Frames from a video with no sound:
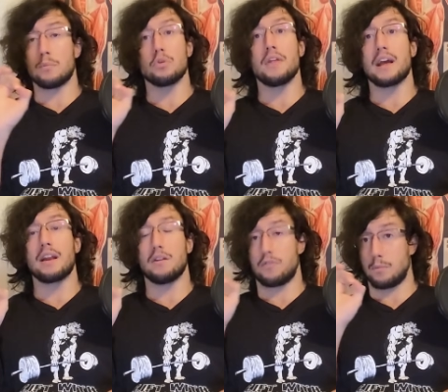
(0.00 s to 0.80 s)
from the
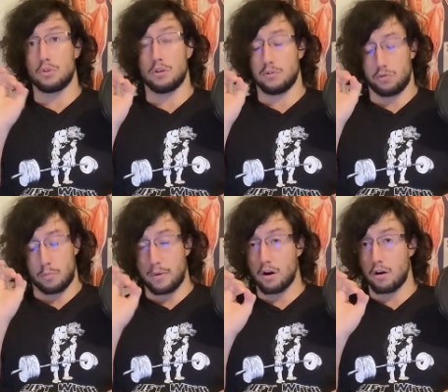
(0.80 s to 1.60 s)
negative from the,
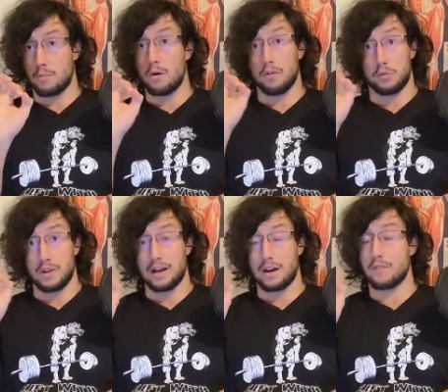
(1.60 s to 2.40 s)
the bottom of the
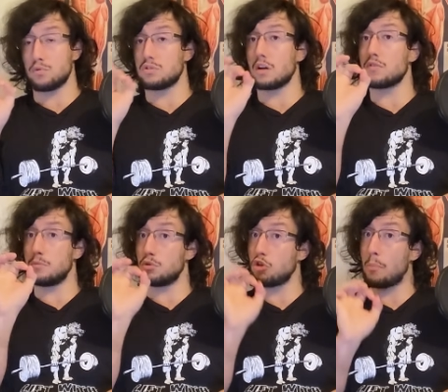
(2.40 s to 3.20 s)
negative, you start
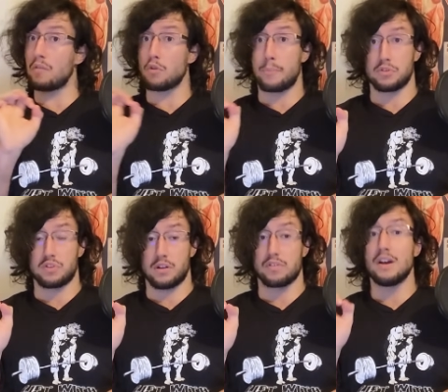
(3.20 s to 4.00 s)
from the top of the
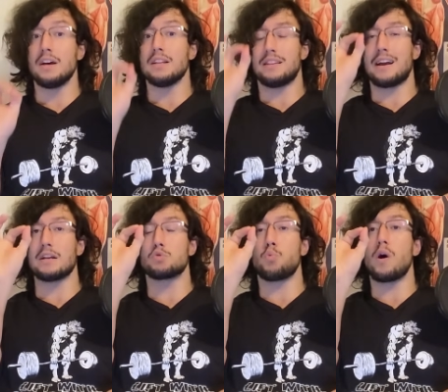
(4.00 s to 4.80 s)
positive. That
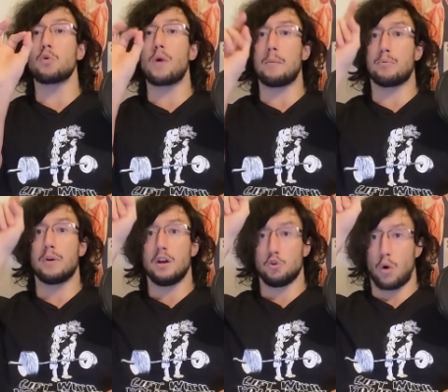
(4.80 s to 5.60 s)
is one rep.
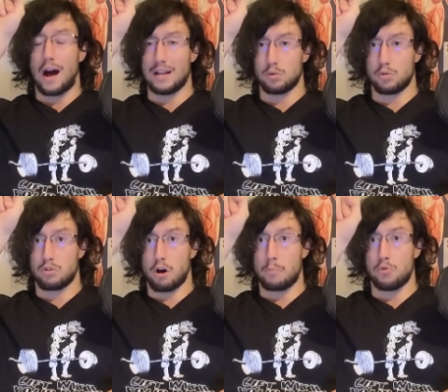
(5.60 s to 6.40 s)
You're at the
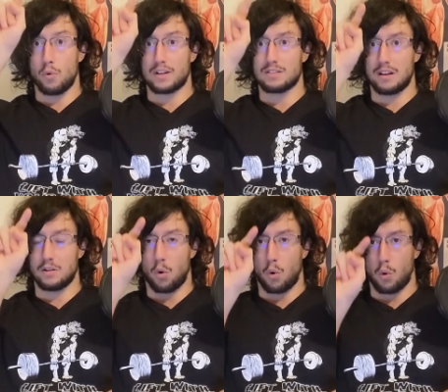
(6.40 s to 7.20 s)
top, you
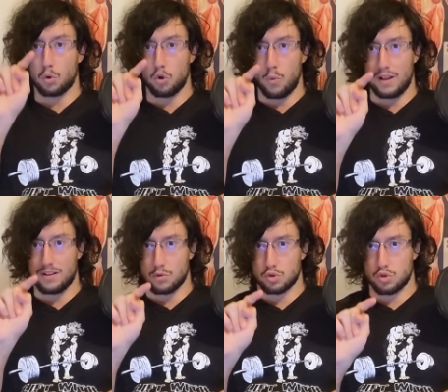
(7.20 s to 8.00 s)
extend all the way
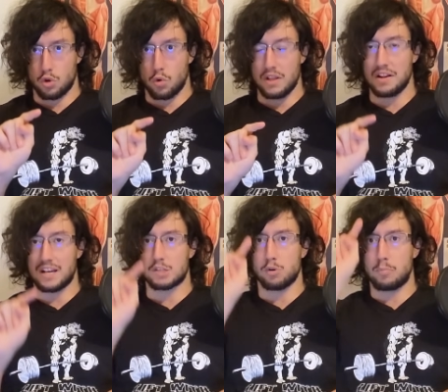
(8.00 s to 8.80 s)
down slowly, then
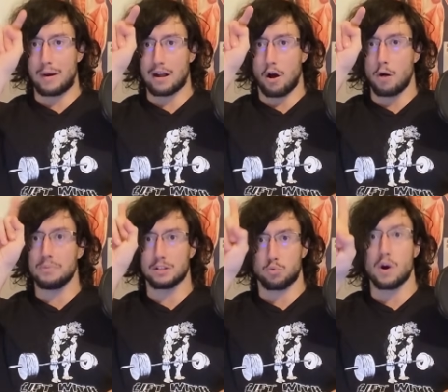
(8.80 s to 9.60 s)
explode back
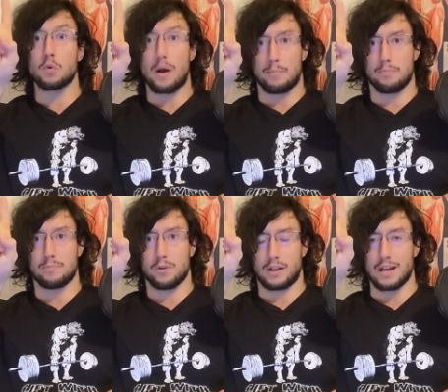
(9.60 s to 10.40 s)
up. That's one rep.
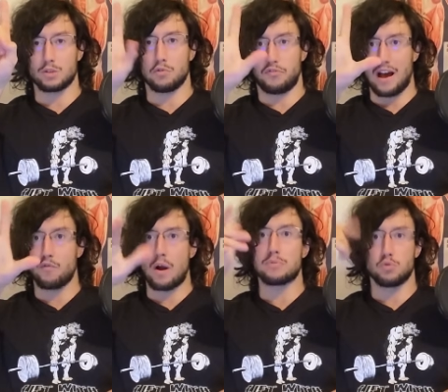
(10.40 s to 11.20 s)
Okay, so
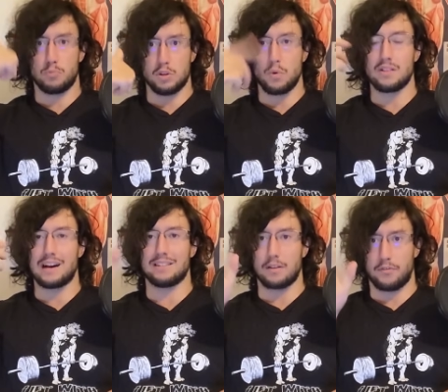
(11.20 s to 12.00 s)
five reps would be doing
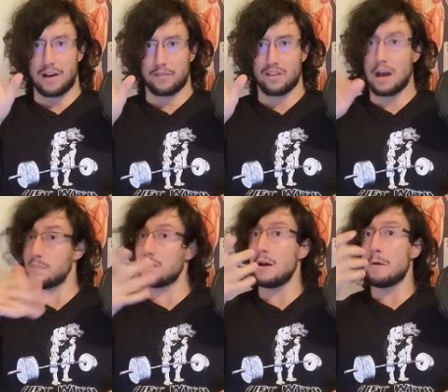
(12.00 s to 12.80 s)
that five
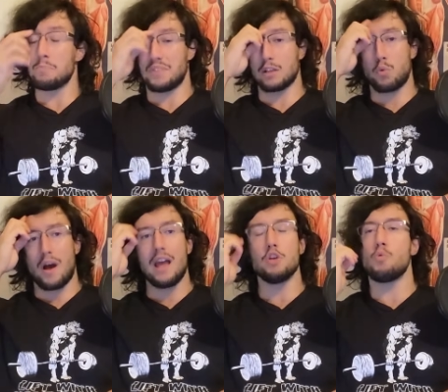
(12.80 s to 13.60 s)
times. That
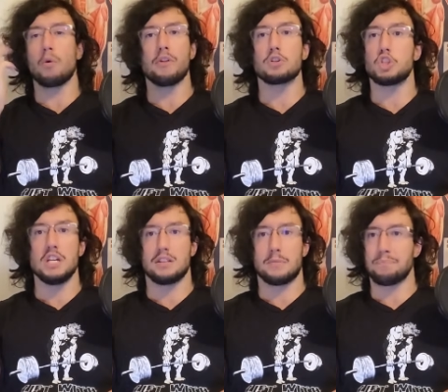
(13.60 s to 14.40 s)
way you will not
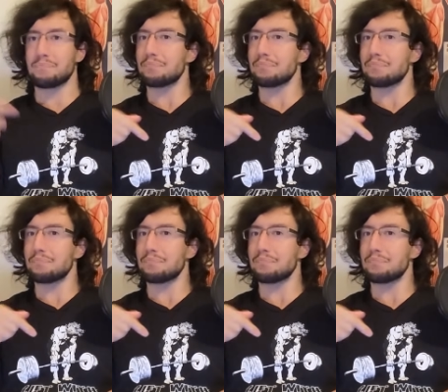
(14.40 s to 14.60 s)
cheat.